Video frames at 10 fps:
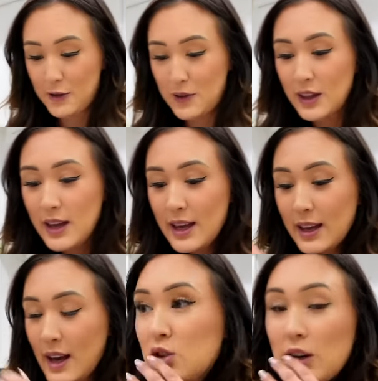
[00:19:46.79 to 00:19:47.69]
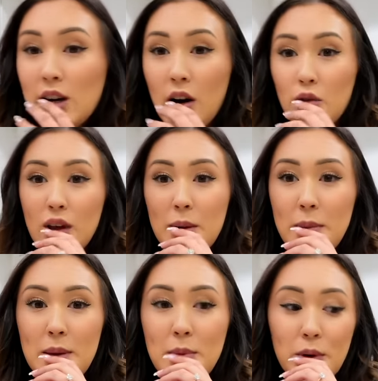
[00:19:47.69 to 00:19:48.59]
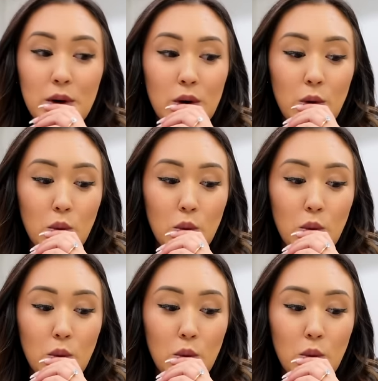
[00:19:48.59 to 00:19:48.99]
I feel like like during COVID, people